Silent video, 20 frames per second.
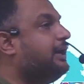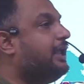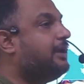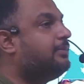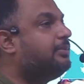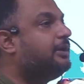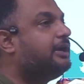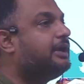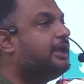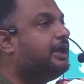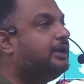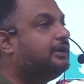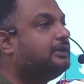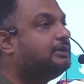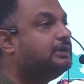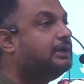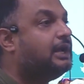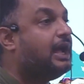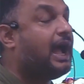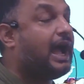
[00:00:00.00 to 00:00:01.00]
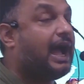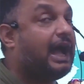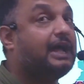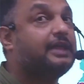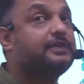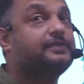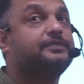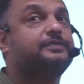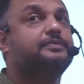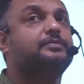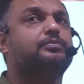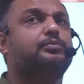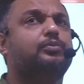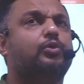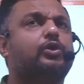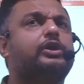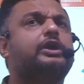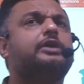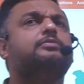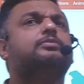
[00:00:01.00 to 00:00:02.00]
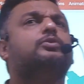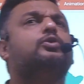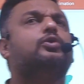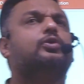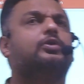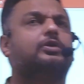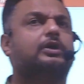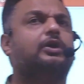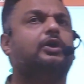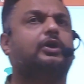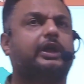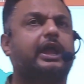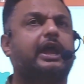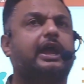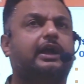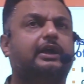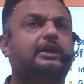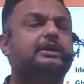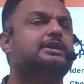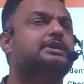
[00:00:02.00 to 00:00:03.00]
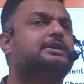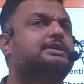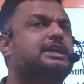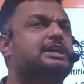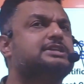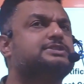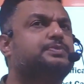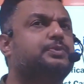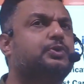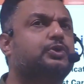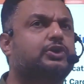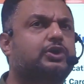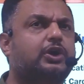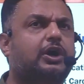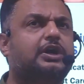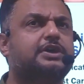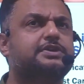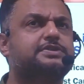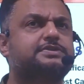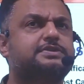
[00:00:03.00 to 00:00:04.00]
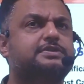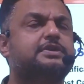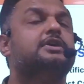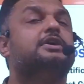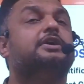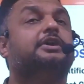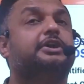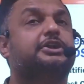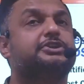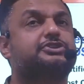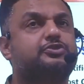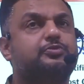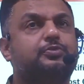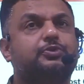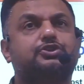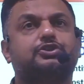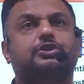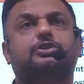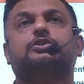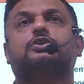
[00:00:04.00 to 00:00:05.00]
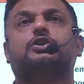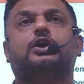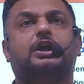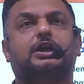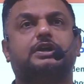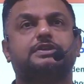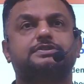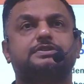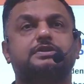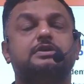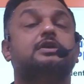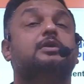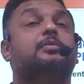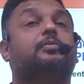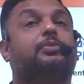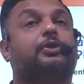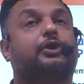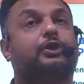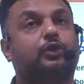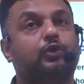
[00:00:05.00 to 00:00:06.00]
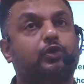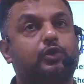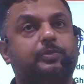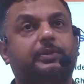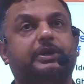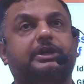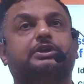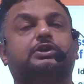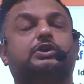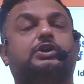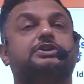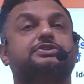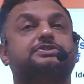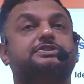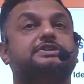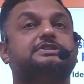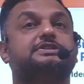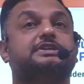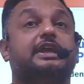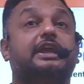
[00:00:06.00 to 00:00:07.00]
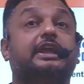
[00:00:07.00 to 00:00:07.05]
day by day, as more and more, okay, transport cost, distribution cost, procurement cost is